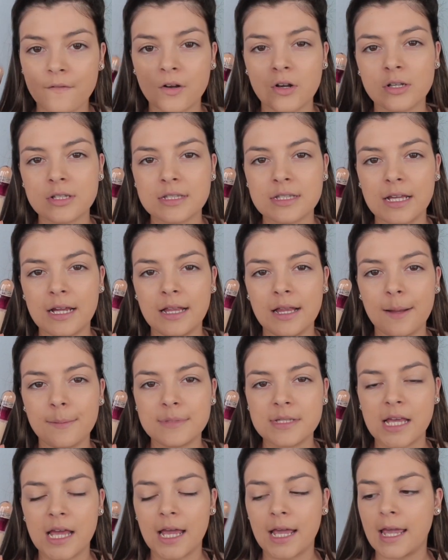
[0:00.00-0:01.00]
For concealer,
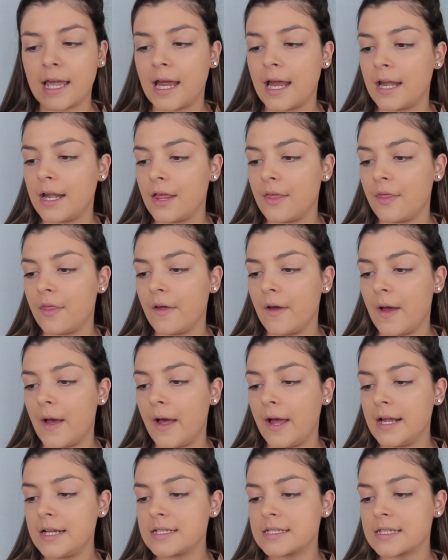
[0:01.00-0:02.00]
I'm taking
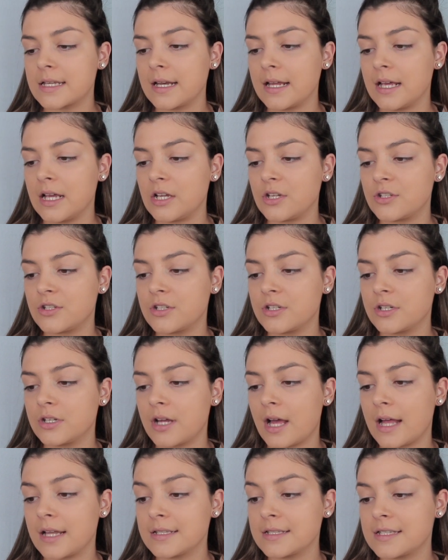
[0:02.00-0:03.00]
the Instant
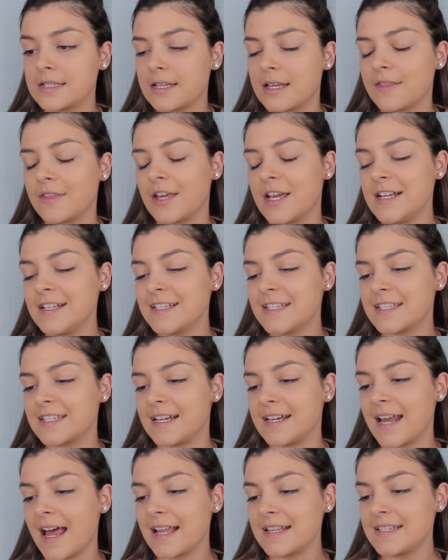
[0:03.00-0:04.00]

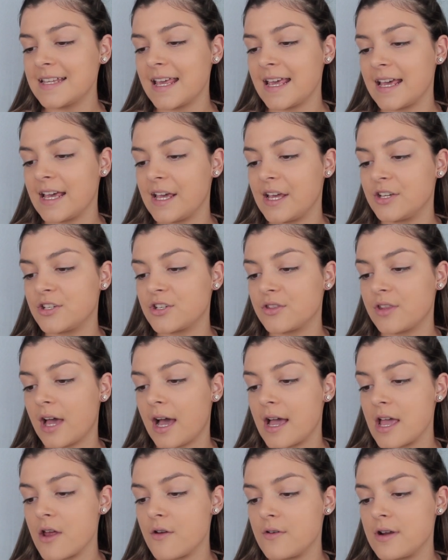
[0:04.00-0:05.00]
Anti-Age, the
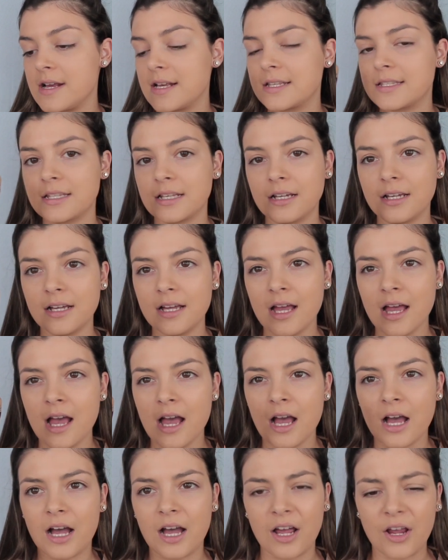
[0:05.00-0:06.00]
Eye Eraser.
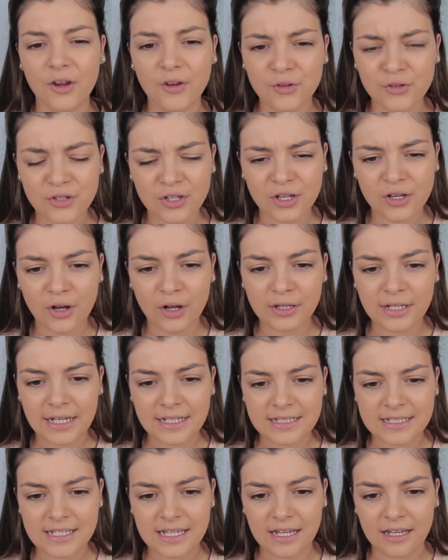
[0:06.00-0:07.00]
I usually call it
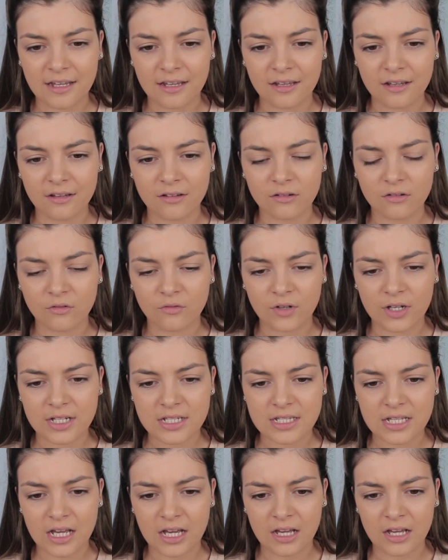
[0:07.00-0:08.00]

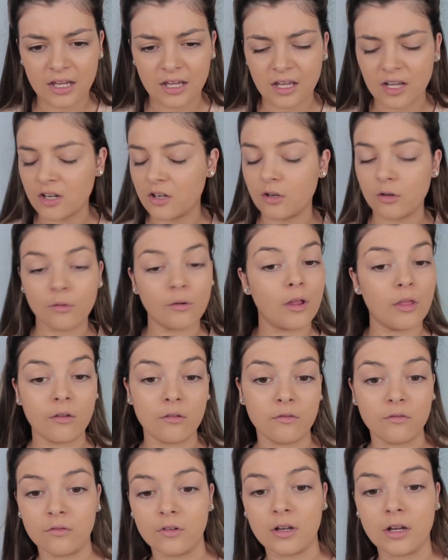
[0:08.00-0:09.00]
Anti-Eraser Eye. I don't know what
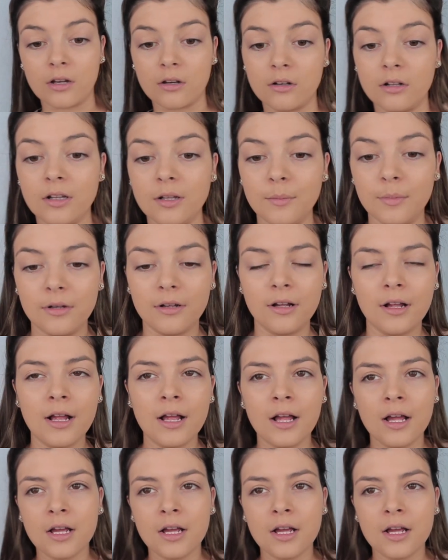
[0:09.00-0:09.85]
the fuck I call it, but